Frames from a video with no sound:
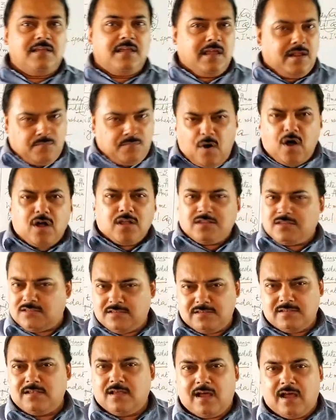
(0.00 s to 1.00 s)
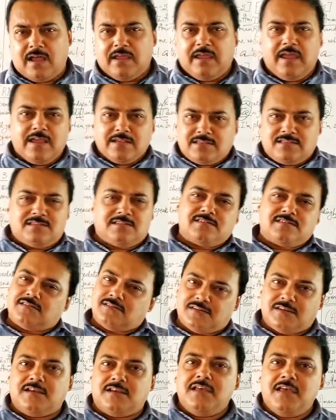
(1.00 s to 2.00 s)
It was, I
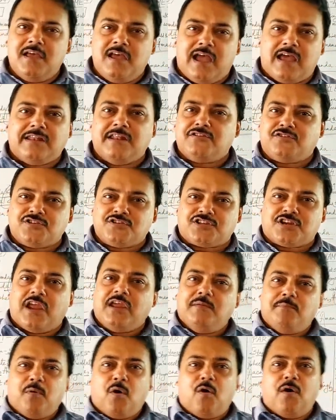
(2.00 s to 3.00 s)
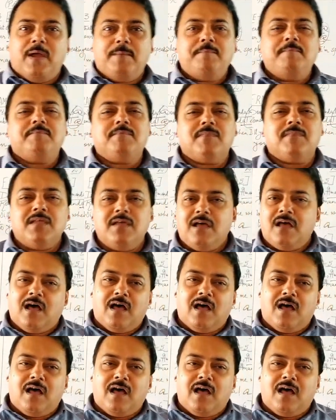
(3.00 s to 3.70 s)
guess, an interesting poem.